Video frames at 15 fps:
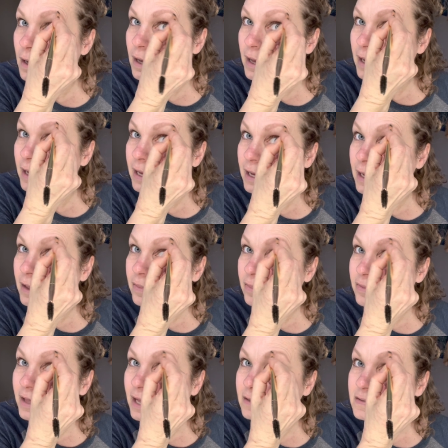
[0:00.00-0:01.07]
and
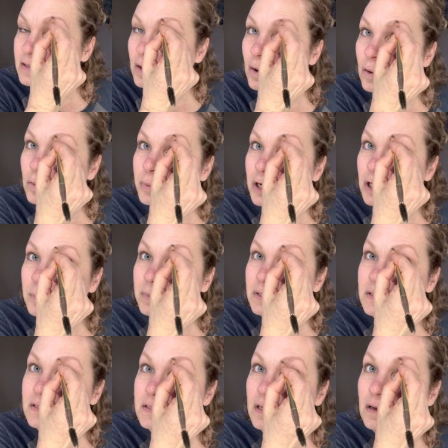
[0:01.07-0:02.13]
that's the whole
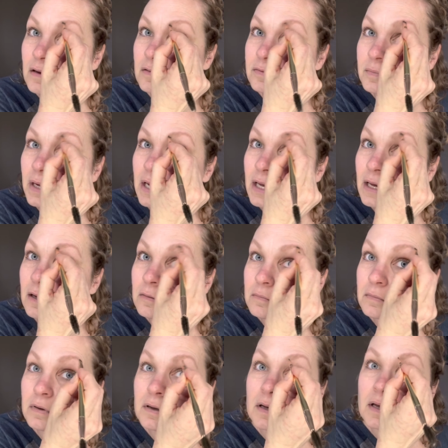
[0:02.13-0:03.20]
purpose of makeup.
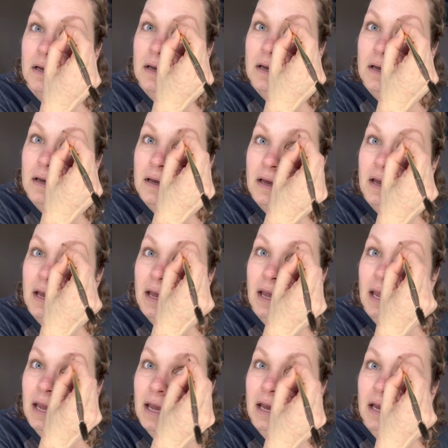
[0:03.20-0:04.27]

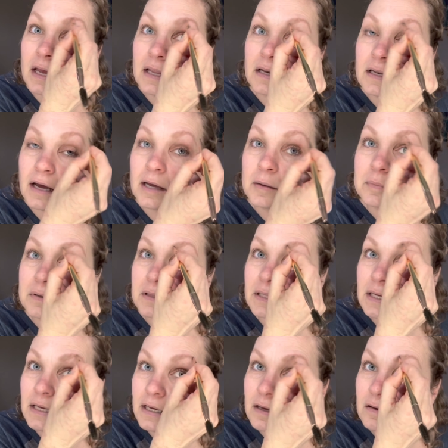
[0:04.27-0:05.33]
And I
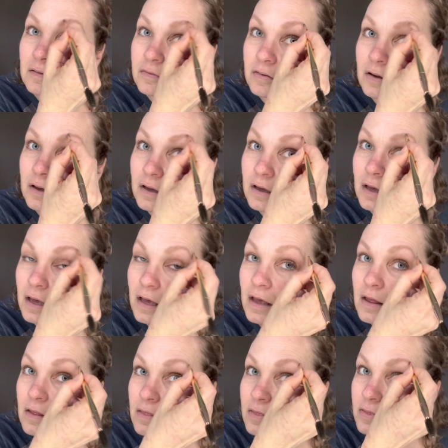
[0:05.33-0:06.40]
believe
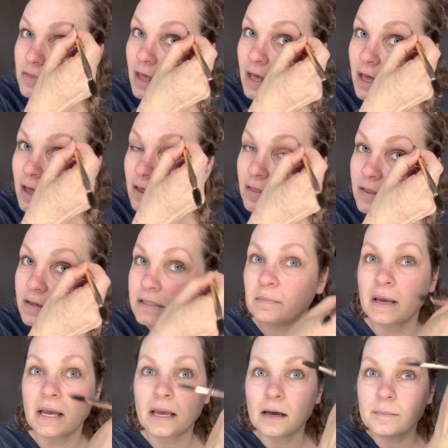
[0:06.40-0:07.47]
that this makeup